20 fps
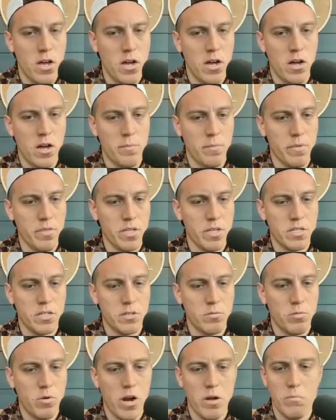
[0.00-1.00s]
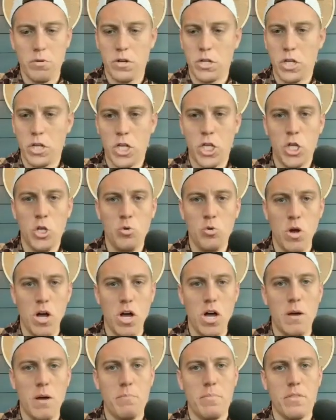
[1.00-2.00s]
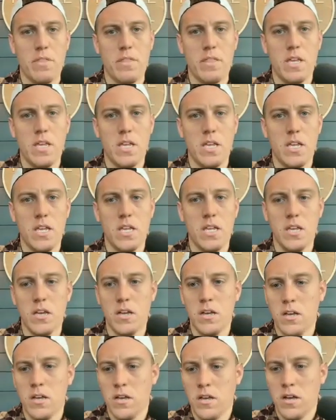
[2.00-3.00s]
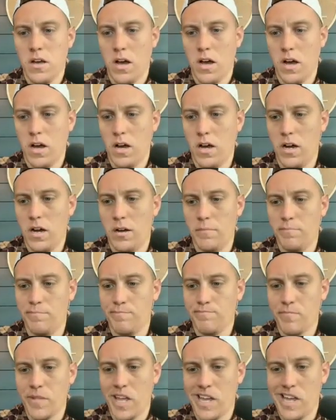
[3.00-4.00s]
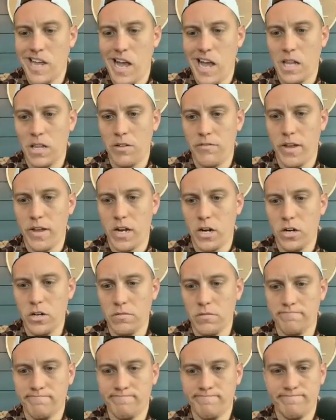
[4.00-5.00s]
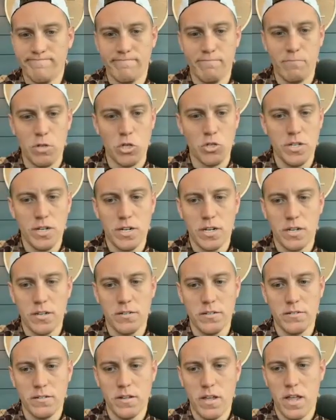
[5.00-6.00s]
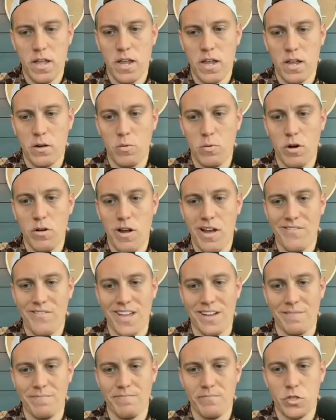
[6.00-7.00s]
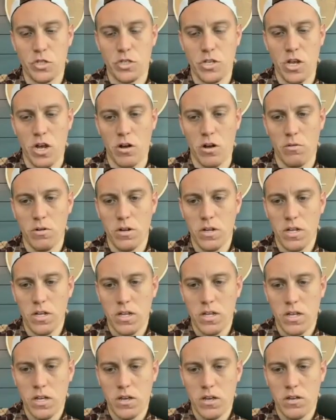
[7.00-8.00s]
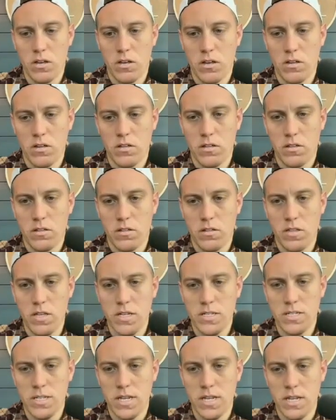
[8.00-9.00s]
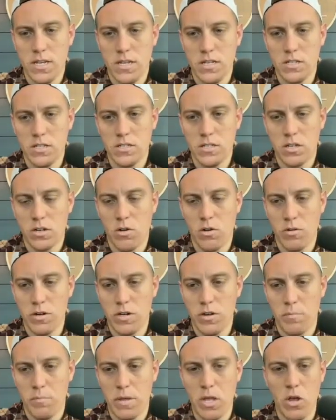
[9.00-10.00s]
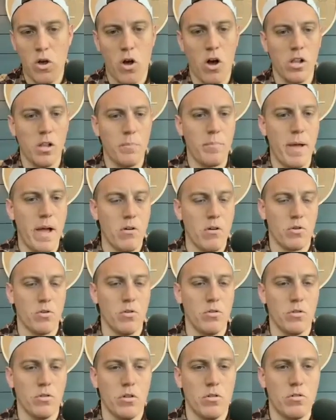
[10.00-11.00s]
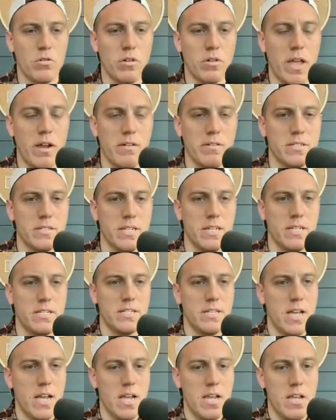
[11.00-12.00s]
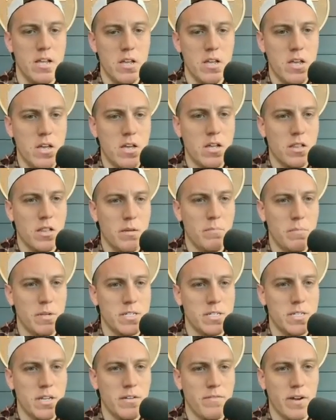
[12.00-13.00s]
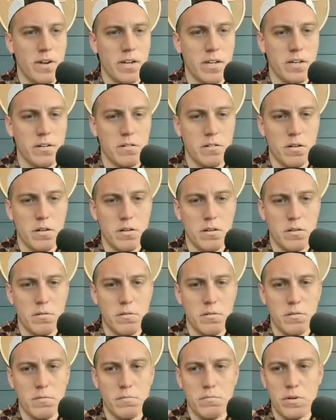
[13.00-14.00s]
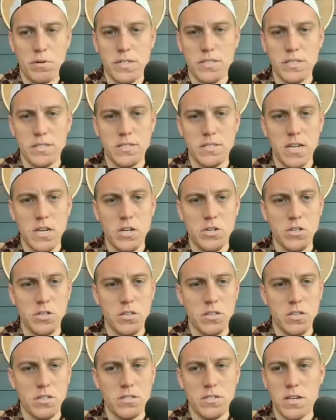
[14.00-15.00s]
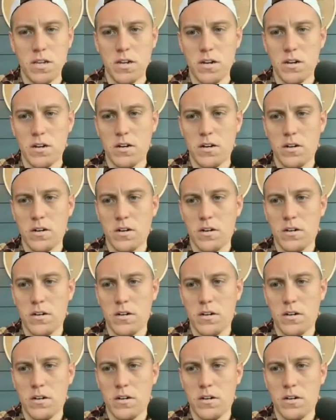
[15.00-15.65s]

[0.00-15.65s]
And this is where I would cue up the um, elevator music, and we don't have that. So, this is going to be all about Google Local Guarantee today. Let me see if I can presentation this here.